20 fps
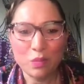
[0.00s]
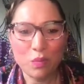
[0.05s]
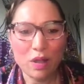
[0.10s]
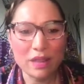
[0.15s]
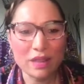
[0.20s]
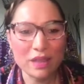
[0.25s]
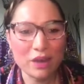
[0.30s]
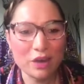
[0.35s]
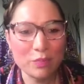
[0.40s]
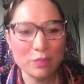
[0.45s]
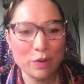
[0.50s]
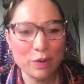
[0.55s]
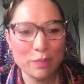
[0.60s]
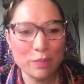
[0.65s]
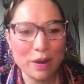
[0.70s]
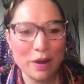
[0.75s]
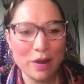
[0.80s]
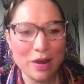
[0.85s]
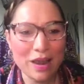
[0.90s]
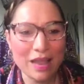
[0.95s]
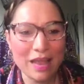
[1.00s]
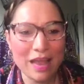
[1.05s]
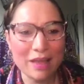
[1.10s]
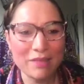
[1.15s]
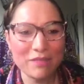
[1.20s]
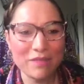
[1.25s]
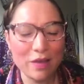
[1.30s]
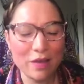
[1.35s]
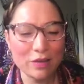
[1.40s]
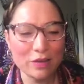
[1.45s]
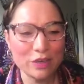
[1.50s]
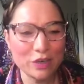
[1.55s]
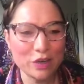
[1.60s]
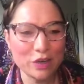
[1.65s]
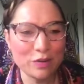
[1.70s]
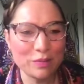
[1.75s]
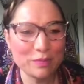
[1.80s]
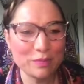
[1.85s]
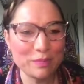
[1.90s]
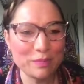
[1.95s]
Well, you're preparing. I found
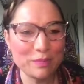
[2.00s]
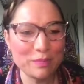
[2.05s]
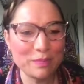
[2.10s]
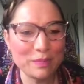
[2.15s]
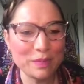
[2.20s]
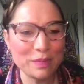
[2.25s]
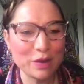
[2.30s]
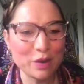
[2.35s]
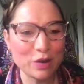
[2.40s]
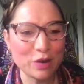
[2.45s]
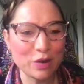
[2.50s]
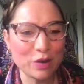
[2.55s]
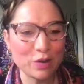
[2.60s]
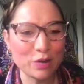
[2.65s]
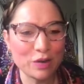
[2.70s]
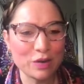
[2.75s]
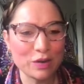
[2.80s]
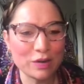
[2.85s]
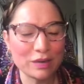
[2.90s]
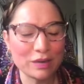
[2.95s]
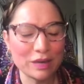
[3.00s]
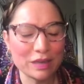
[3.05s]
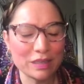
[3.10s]
your your